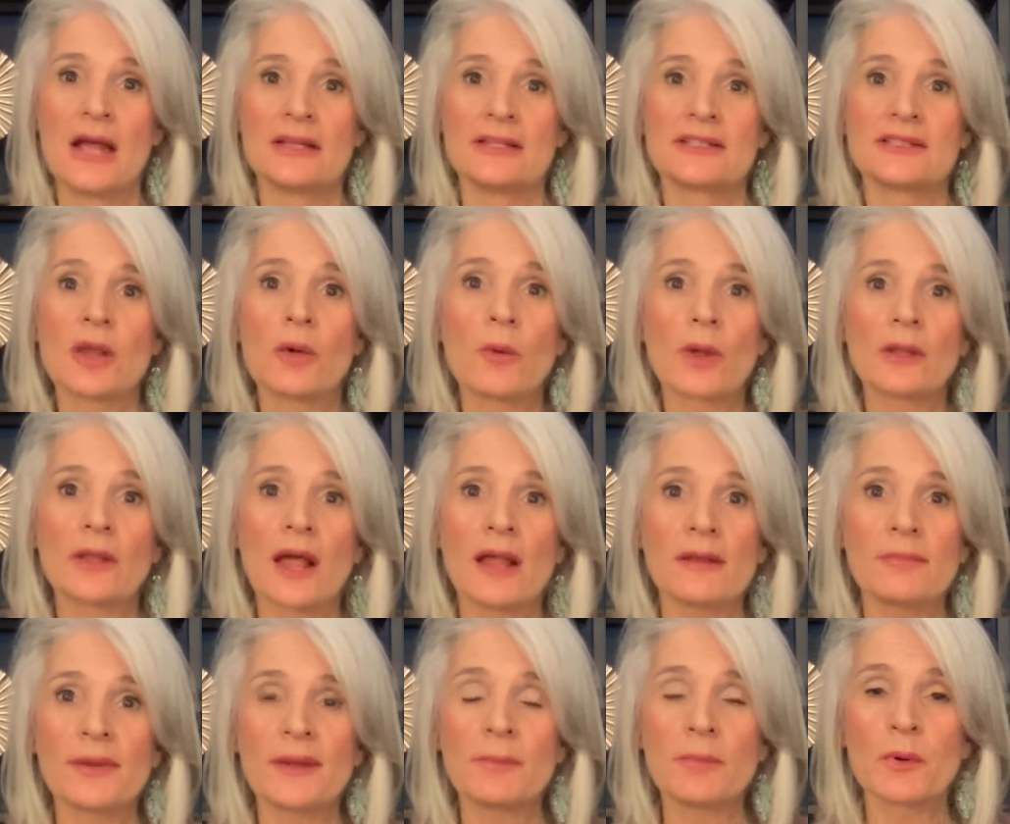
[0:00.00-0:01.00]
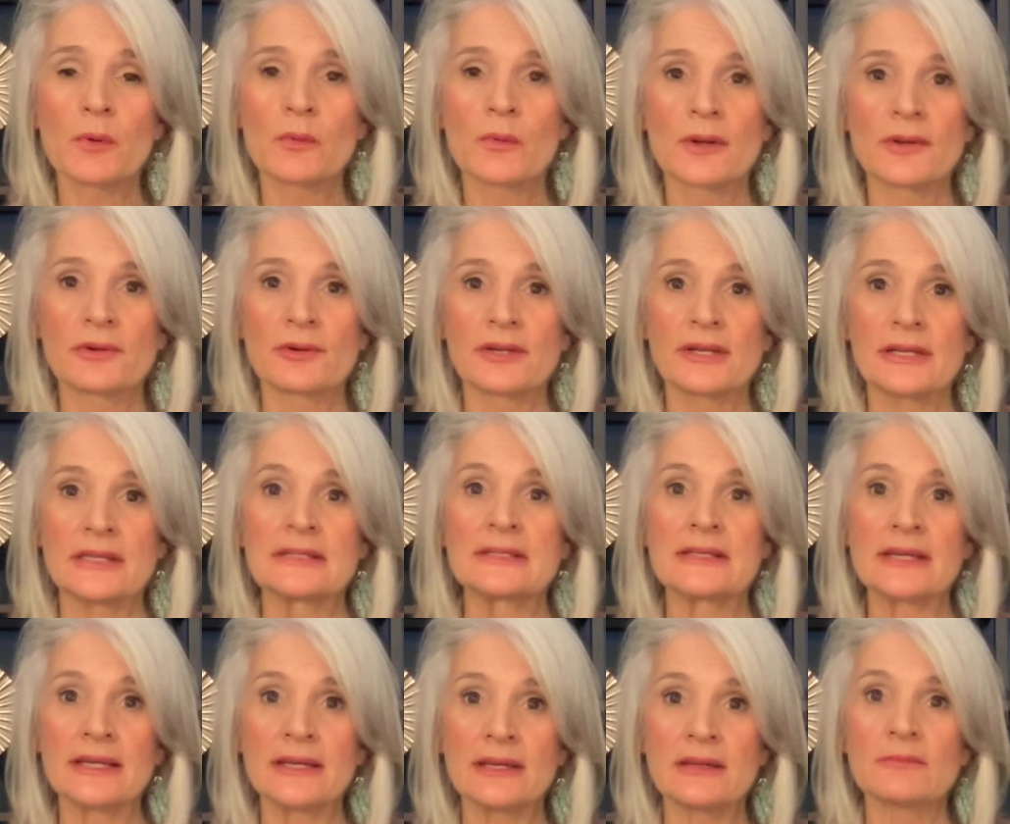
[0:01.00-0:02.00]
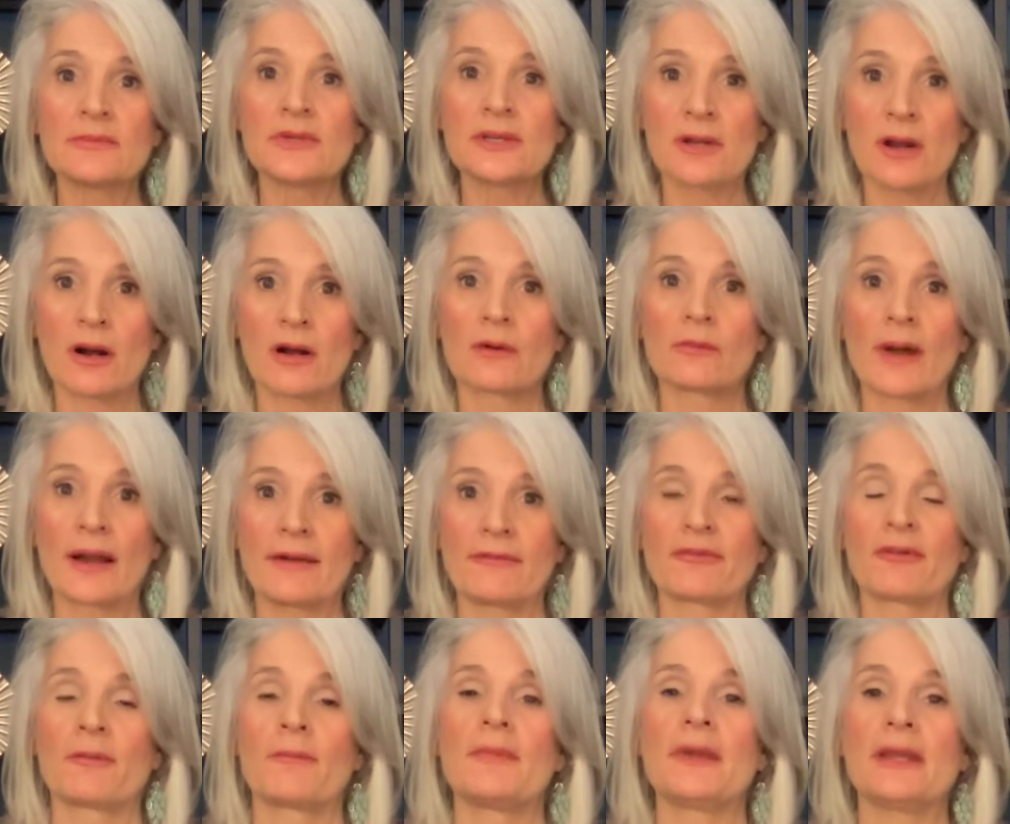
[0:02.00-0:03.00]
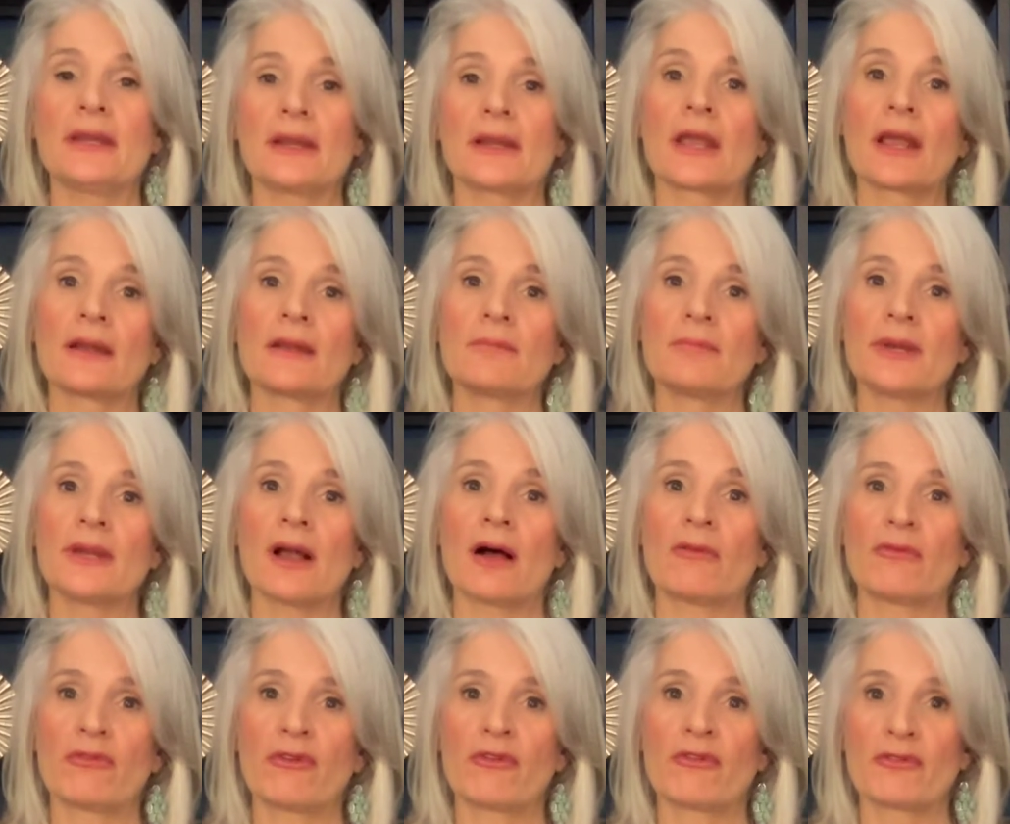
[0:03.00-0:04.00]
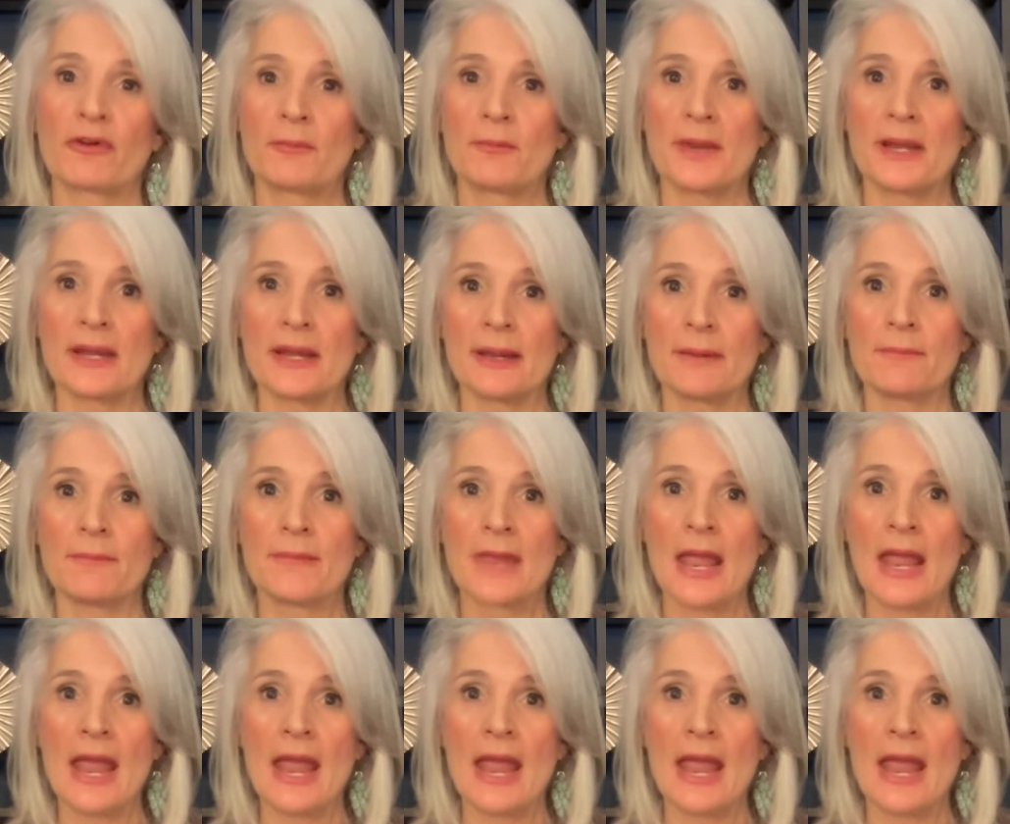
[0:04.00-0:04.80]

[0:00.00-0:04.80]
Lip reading: So a lot of people are wondering, is EMDR right for me? Can it be helpful for me?